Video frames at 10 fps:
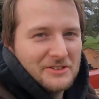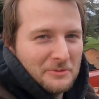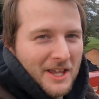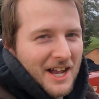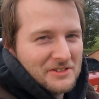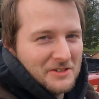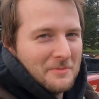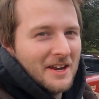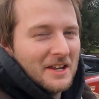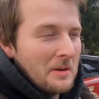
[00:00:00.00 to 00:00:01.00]
we actually
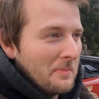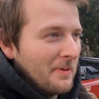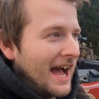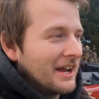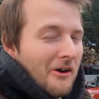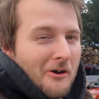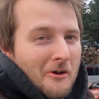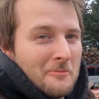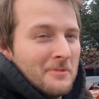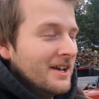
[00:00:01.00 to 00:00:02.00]
made it back
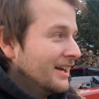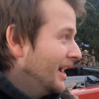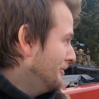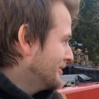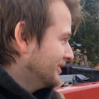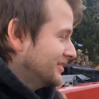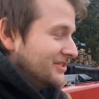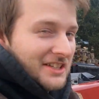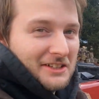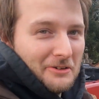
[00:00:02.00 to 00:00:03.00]
home. Uh, we got this
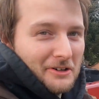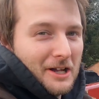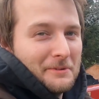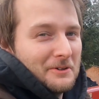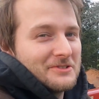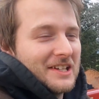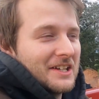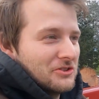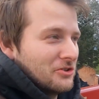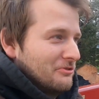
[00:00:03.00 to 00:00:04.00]
thing loaded up and it was like
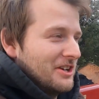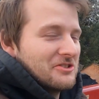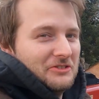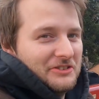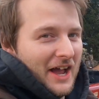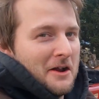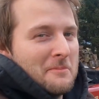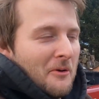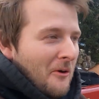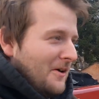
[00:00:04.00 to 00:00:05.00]
a torrential
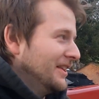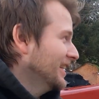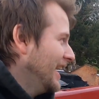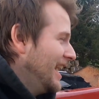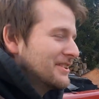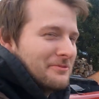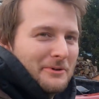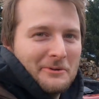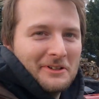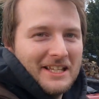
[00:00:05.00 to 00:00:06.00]
downpour. Like as
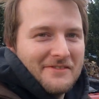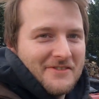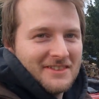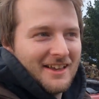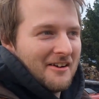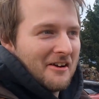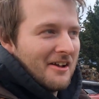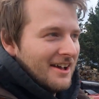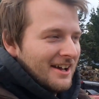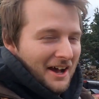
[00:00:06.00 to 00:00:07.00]
we were leaving there,
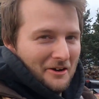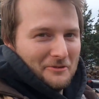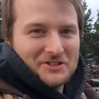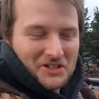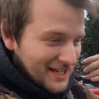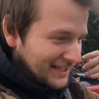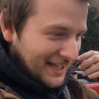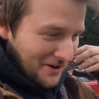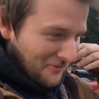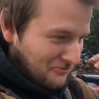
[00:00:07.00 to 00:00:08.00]
uh, we just had to
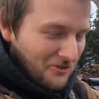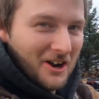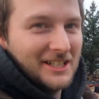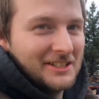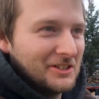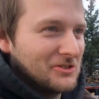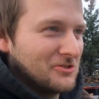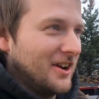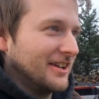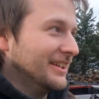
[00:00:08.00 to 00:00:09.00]
like run into the
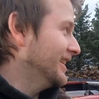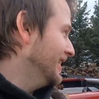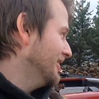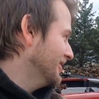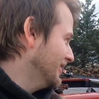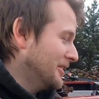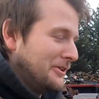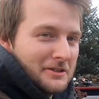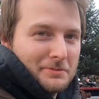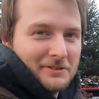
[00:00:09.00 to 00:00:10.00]
truck and get out of there. I
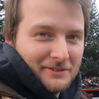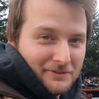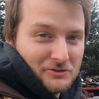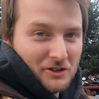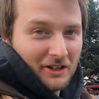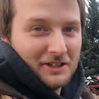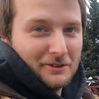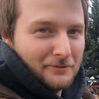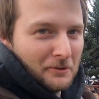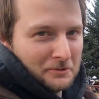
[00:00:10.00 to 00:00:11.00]
had to put the truck into
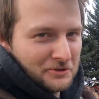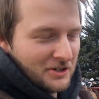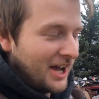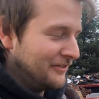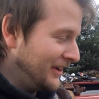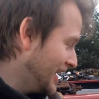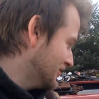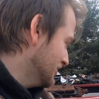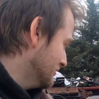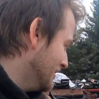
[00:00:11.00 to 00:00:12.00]
four wheel drive
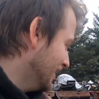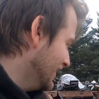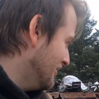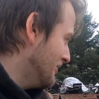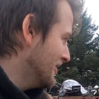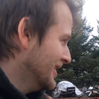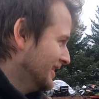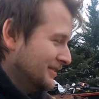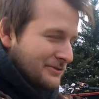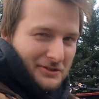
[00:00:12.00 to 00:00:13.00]
actually to make it out.
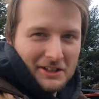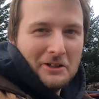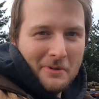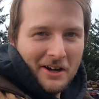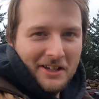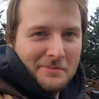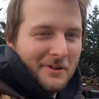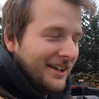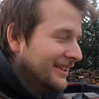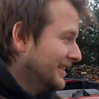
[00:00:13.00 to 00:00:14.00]
It was a little mucky,
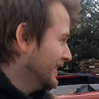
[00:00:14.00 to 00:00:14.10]
but